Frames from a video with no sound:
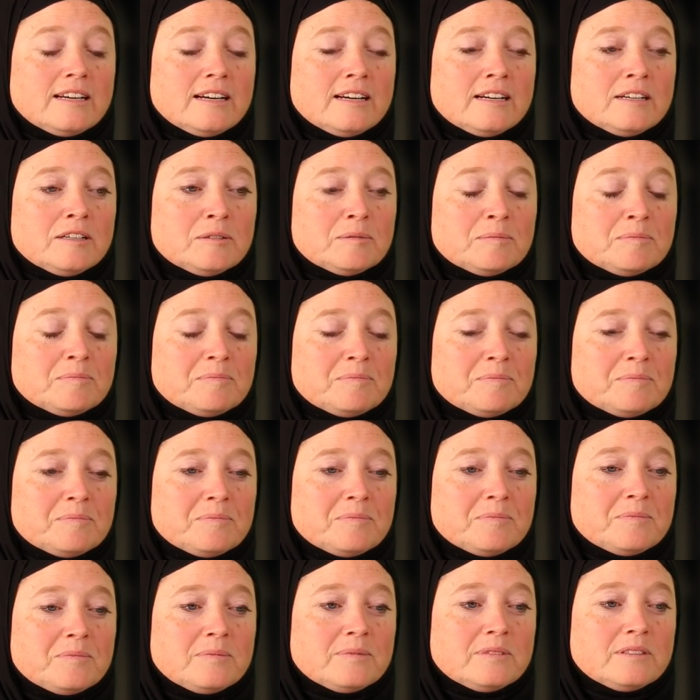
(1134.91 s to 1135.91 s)
um,
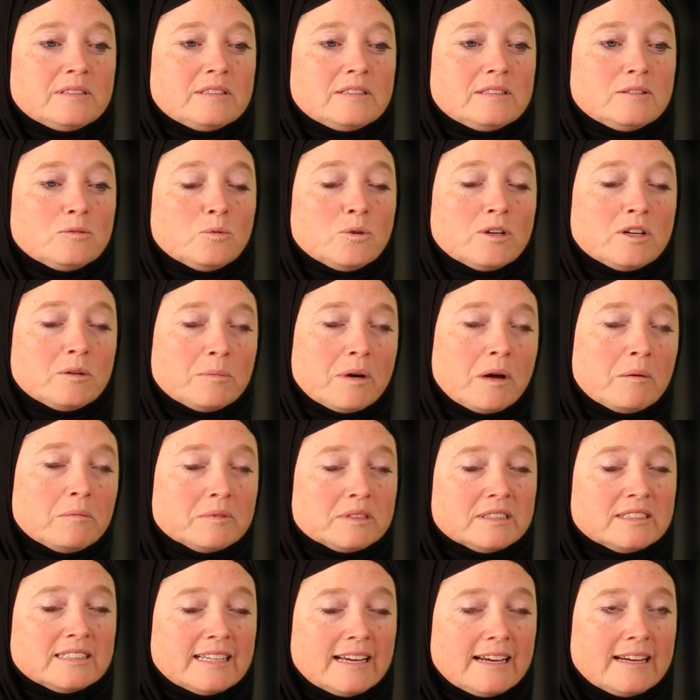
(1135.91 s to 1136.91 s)
what Imam
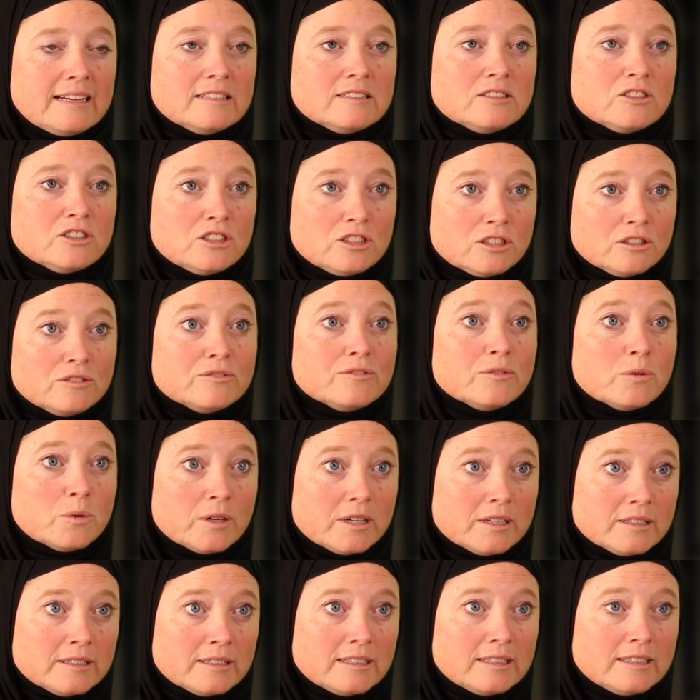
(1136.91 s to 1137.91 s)
Hussein stood
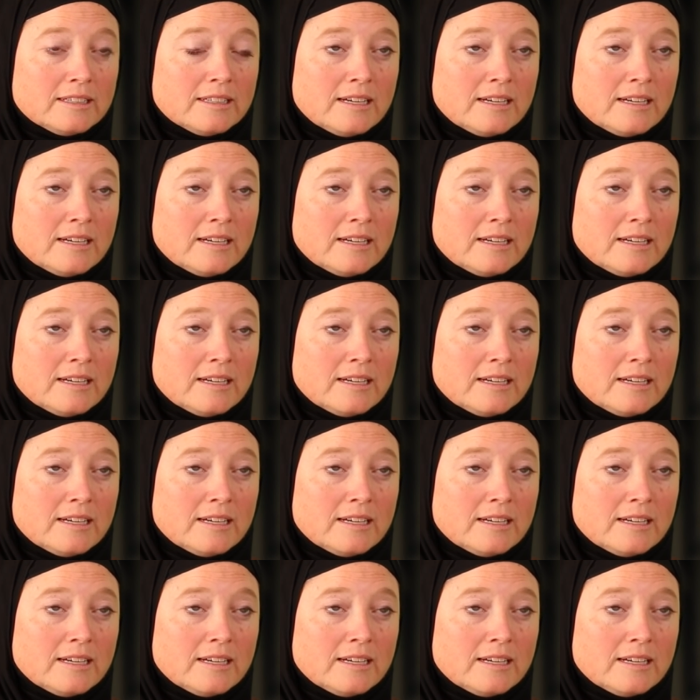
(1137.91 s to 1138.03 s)
for.